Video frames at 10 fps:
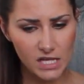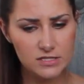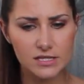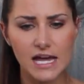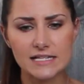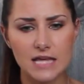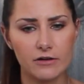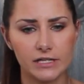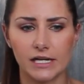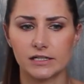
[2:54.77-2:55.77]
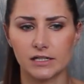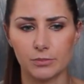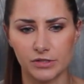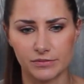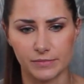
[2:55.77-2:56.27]
So that's how he ended
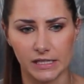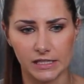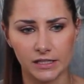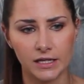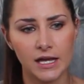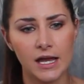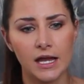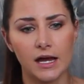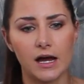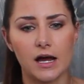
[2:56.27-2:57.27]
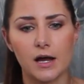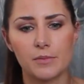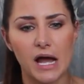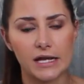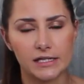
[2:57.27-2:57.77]
up with me.
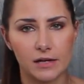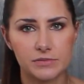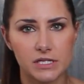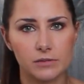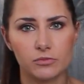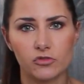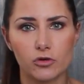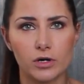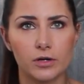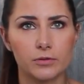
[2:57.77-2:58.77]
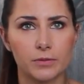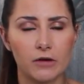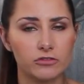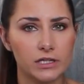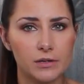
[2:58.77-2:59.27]
I kept him for
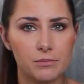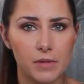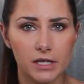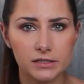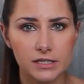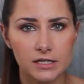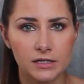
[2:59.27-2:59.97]
roughly a month